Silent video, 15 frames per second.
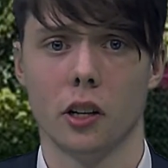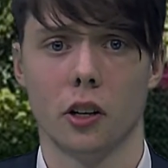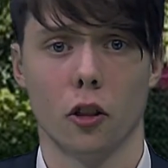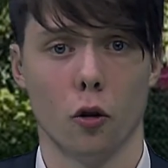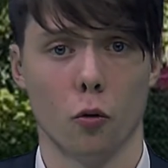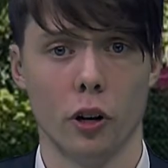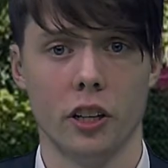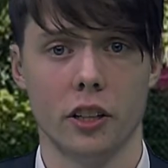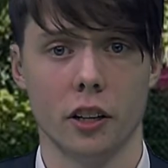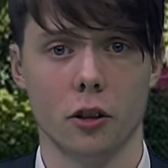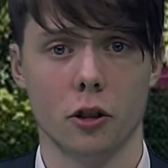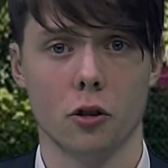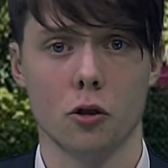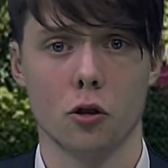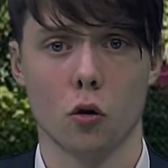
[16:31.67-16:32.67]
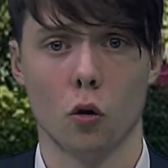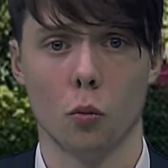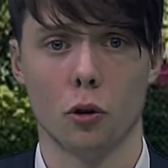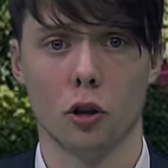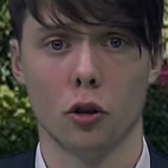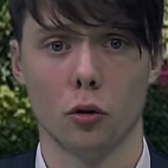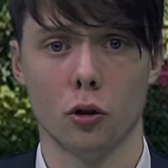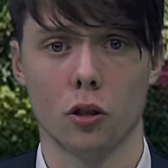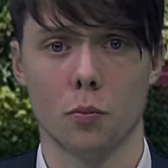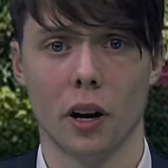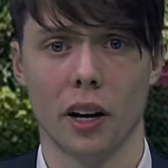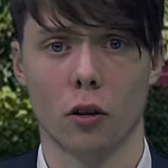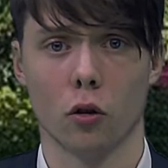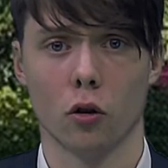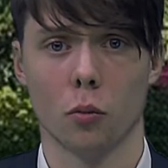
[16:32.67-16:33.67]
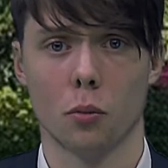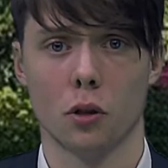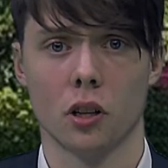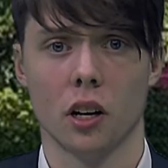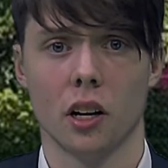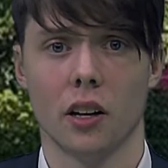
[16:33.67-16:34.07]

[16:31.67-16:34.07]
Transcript: The researchers hope to use microbes